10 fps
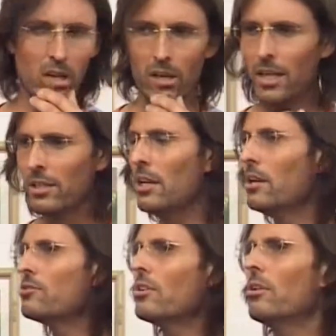All right.
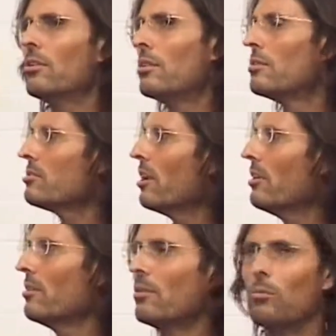So,
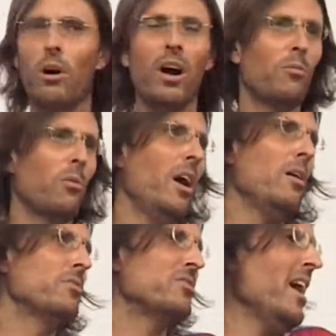so why, why
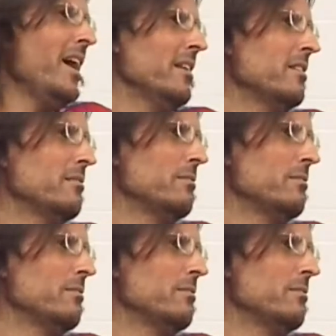was that?